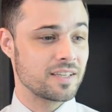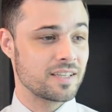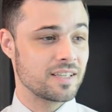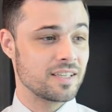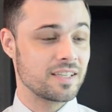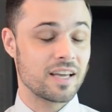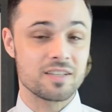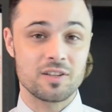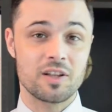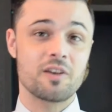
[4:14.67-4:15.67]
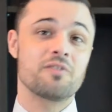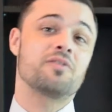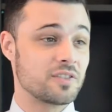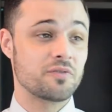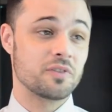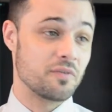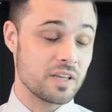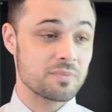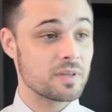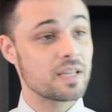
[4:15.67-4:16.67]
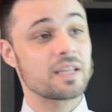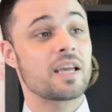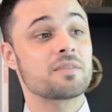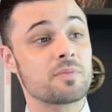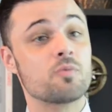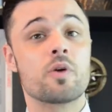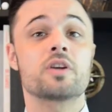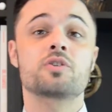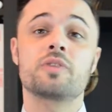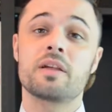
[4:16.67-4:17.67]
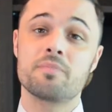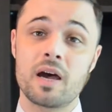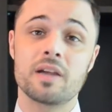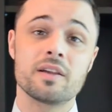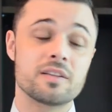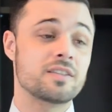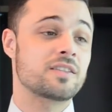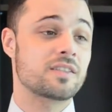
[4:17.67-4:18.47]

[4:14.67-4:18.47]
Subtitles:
he has a lot of different investment, and he asked me, where should I buy this